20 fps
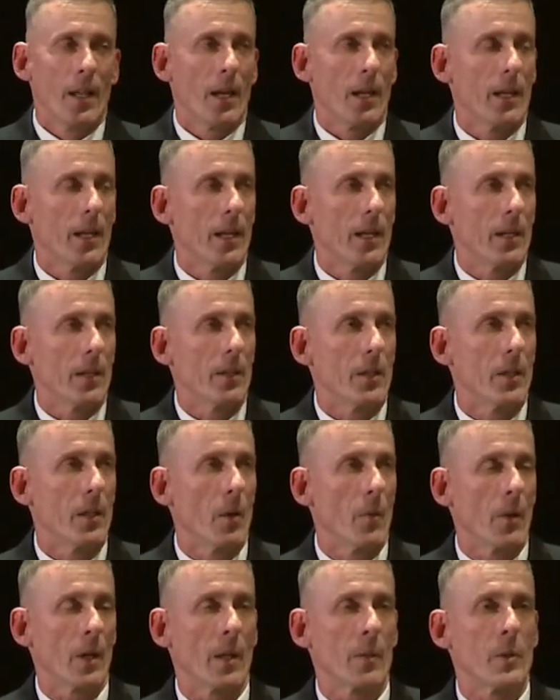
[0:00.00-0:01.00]
Uh, you know,
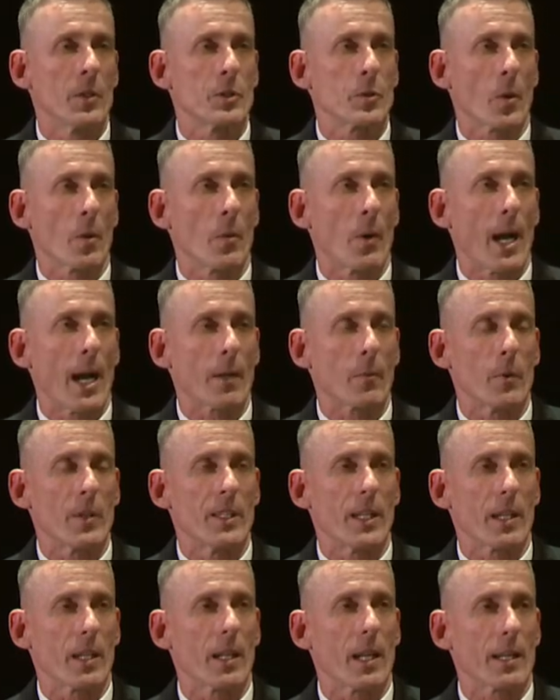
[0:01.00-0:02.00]
when I went to Iraq, we
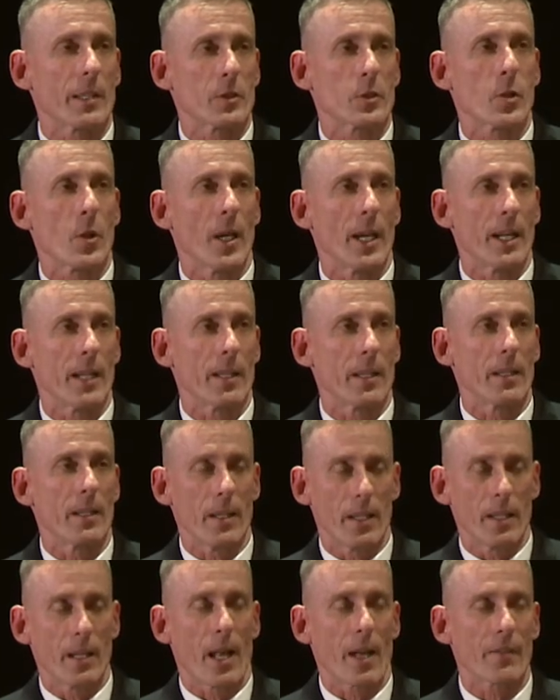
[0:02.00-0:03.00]
did a lot of training uh,
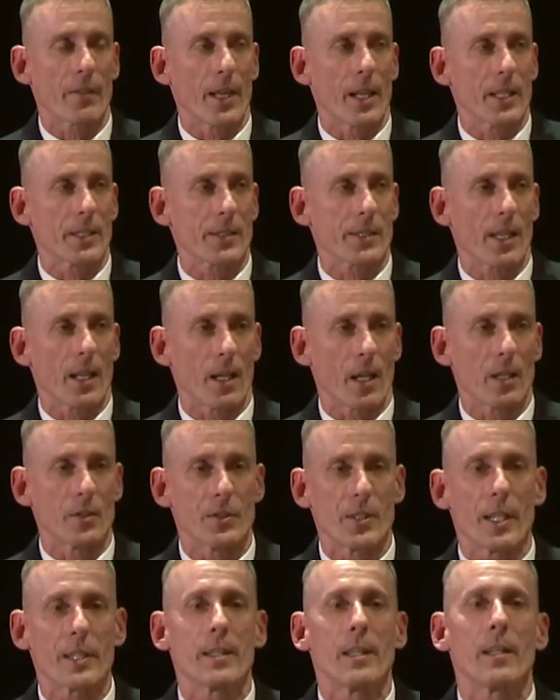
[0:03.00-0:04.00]
in Afghanistan on
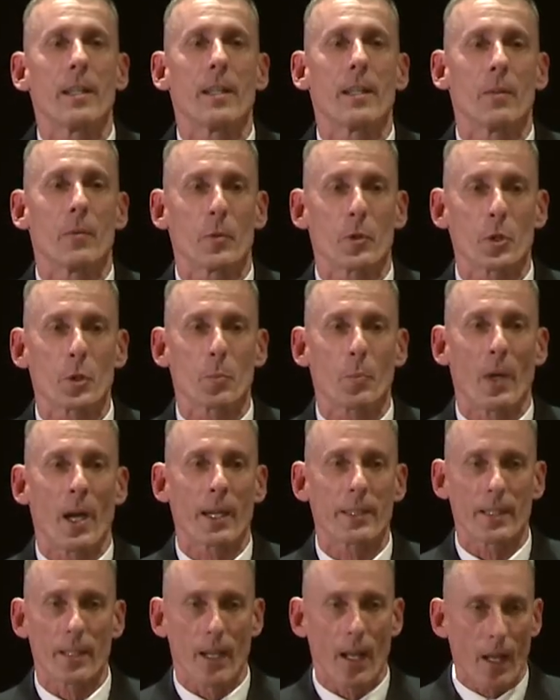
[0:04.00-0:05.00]
dignity and
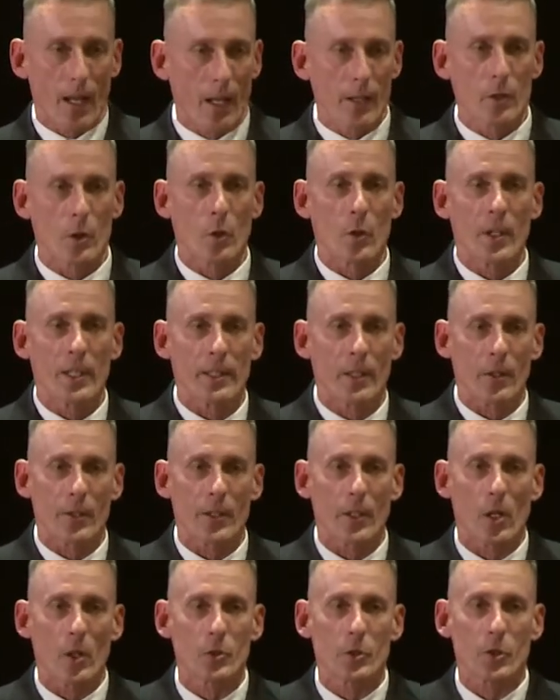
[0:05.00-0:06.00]
respect and, and learning their
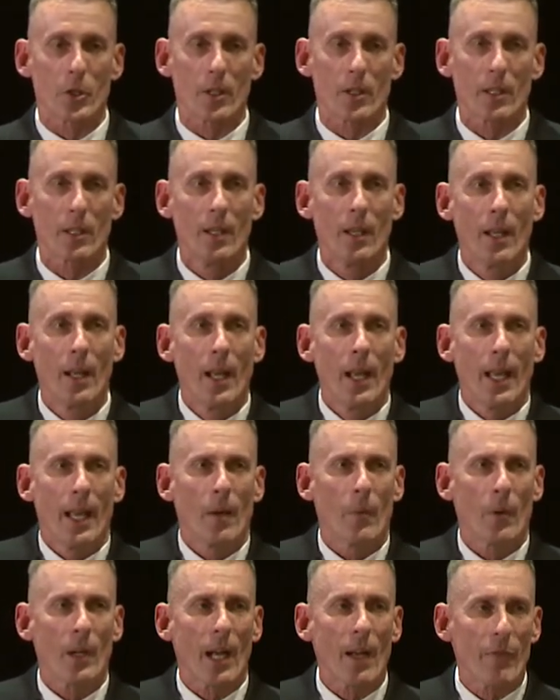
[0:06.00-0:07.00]
culture.
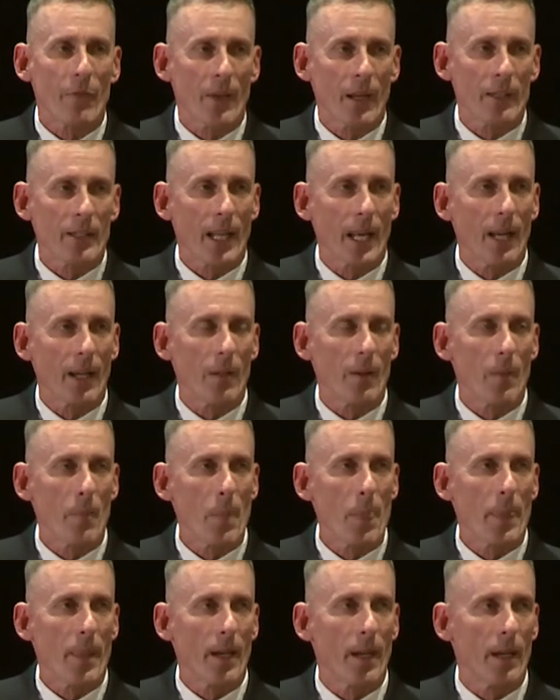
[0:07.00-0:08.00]
And what I found out
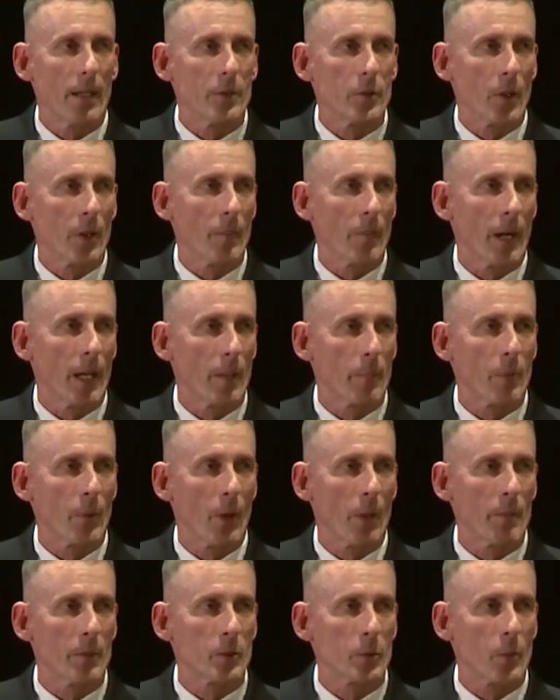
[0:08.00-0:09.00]
uh, during my
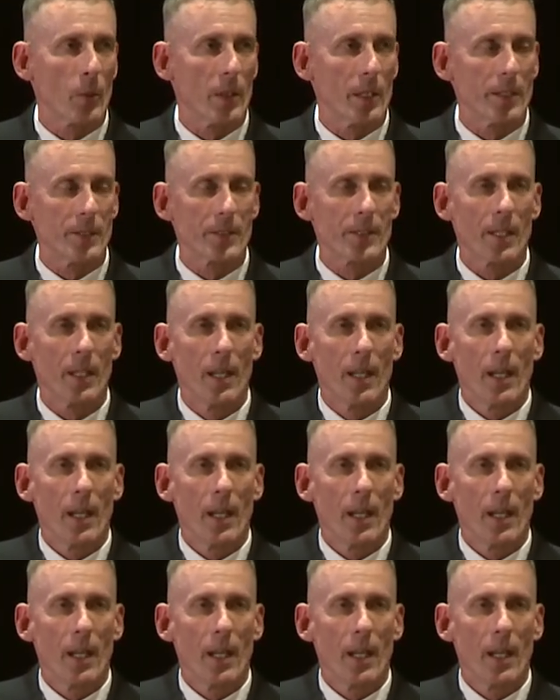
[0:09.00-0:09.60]
deployments was